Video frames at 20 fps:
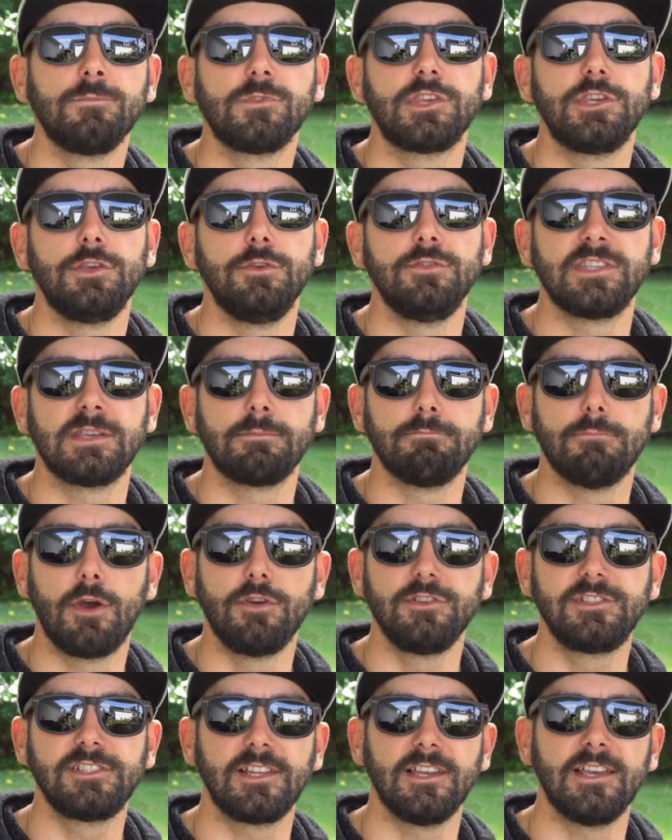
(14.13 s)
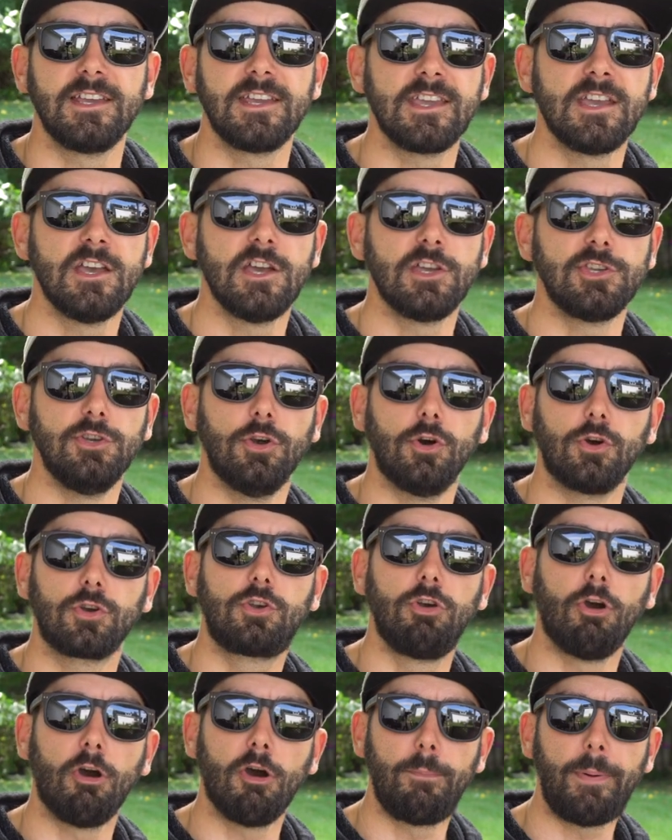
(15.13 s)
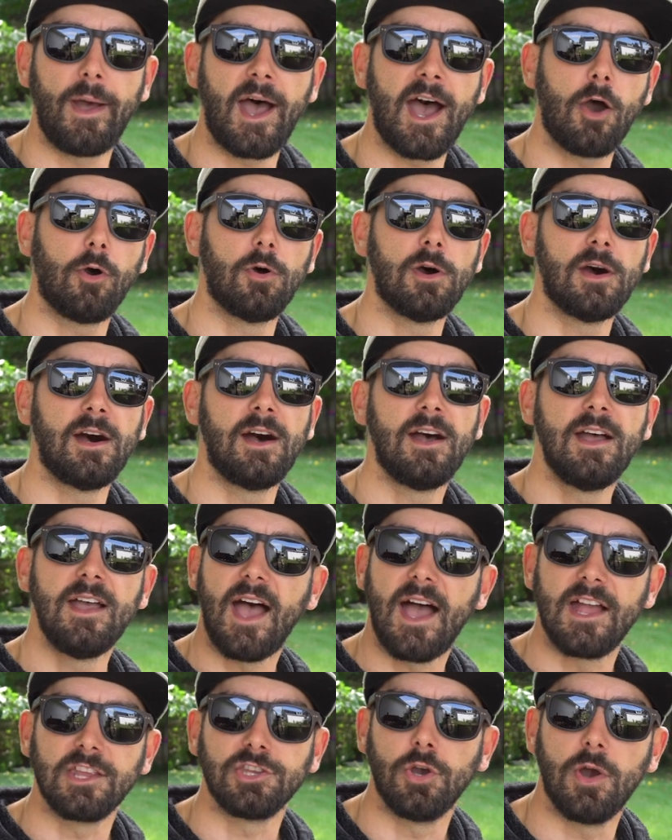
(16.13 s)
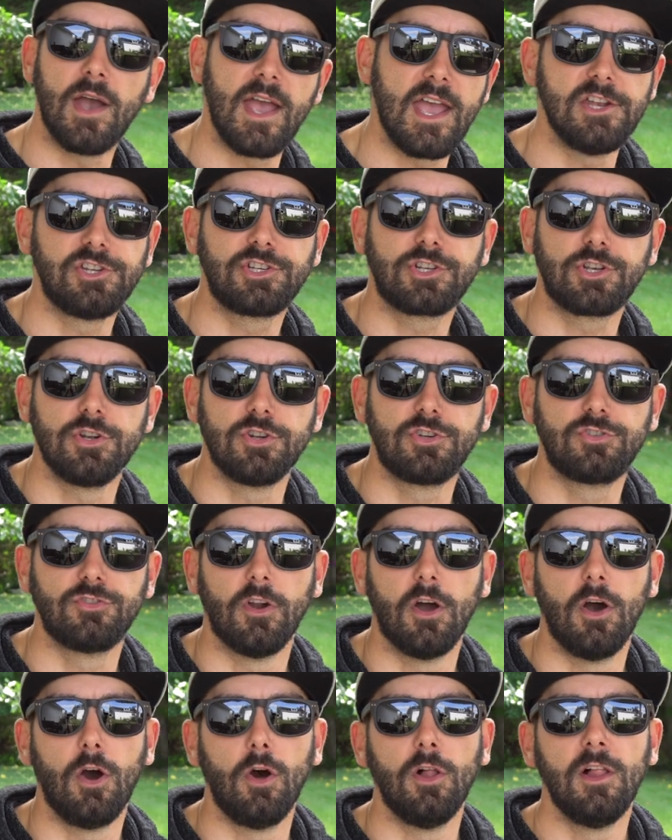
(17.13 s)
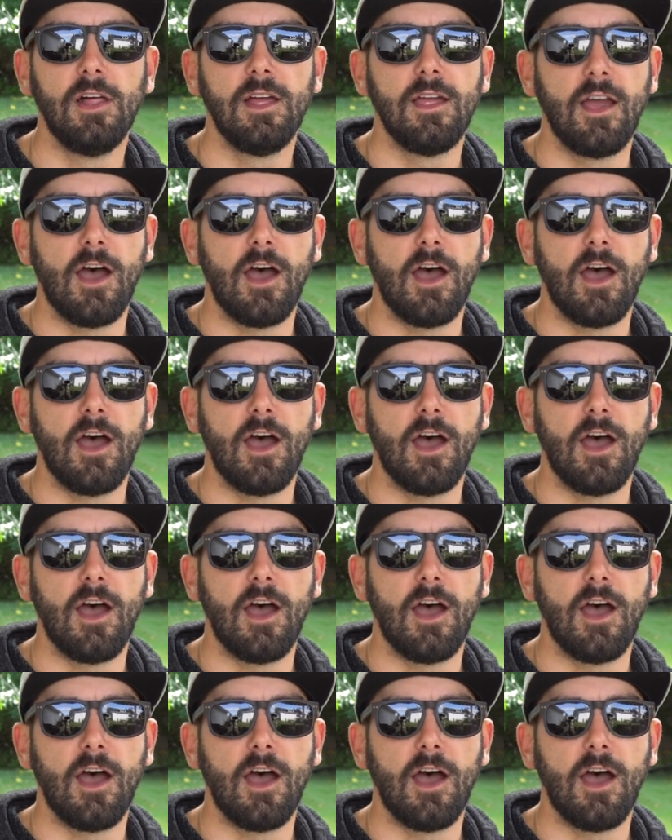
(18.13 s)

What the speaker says: using mostly your core power and your edge control,